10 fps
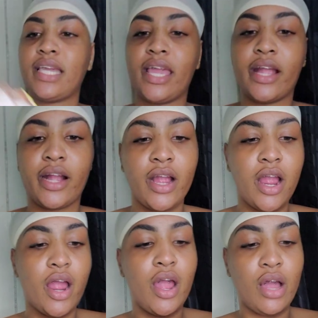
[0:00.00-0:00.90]
here.
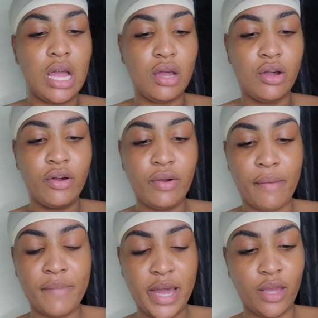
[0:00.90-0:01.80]
Oh
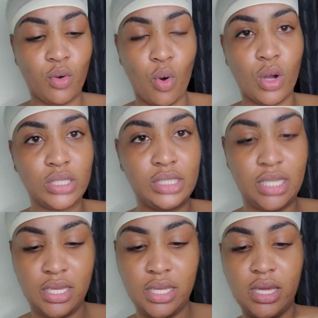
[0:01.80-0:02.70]
my god.
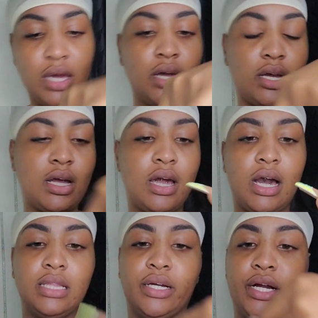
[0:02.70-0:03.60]

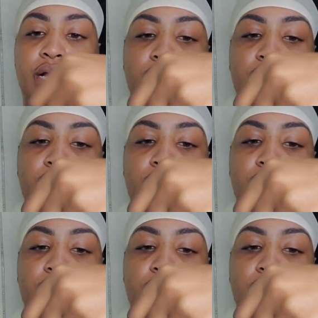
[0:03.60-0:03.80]
Color.